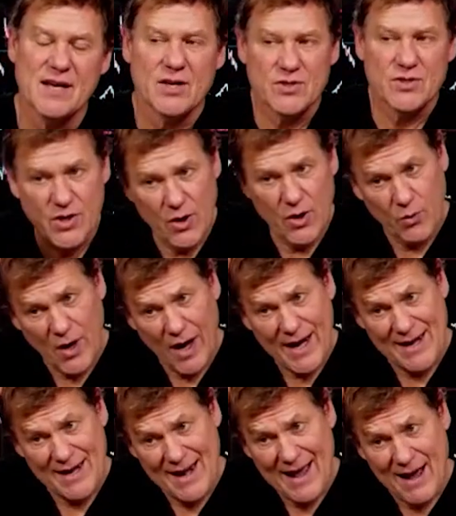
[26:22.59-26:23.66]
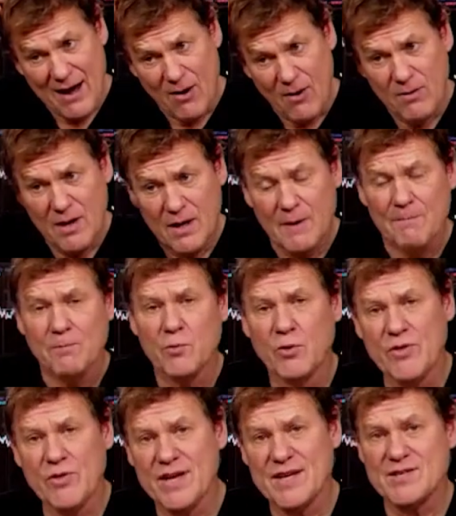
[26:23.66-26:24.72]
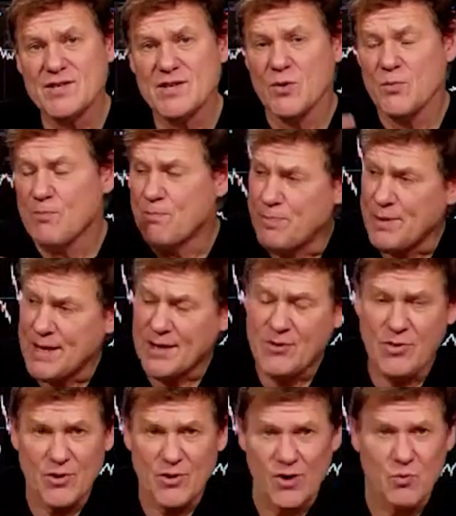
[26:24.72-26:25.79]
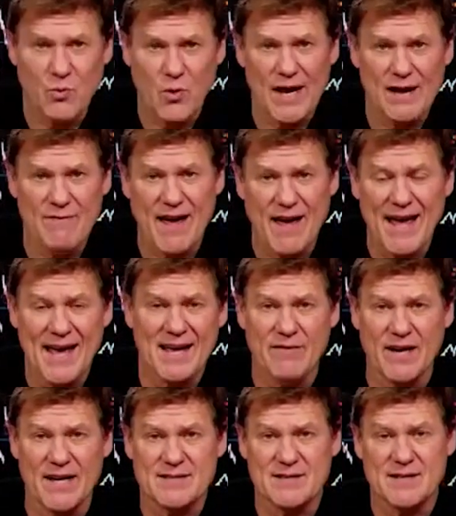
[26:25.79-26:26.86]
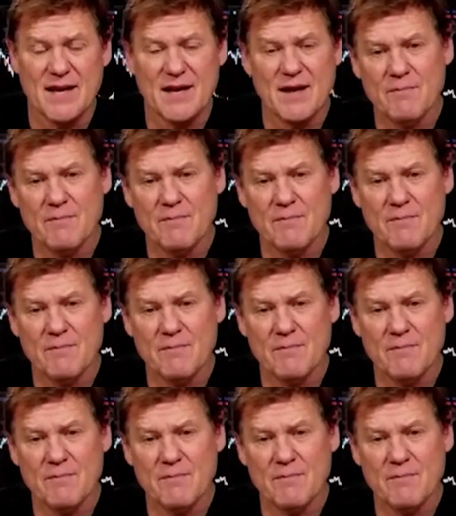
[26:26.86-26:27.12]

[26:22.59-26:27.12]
So right now, with this big third wave ahead of us,